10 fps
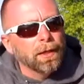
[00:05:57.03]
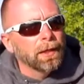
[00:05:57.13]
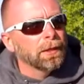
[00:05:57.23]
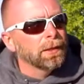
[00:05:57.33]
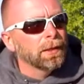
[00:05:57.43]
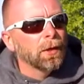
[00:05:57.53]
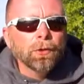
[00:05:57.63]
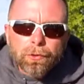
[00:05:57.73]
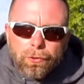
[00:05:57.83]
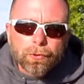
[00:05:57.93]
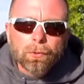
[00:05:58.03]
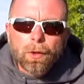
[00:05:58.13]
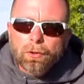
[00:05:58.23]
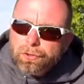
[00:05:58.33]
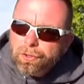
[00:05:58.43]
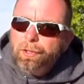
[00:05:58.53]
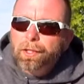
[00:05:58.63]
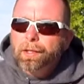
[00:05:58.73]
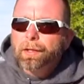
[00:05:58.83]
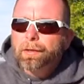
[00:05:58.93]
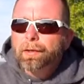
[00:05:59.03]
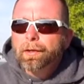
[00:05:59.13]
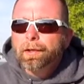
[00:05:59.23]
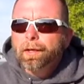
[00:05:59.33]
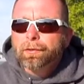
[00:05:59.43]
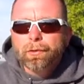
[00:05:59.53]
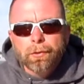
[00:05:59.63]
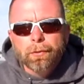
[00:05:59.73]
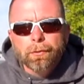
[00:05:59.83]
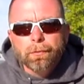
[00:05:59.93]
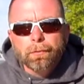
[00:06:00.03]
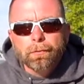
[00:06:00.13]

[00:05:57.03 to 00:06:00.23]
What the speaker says: And I'll sit here and do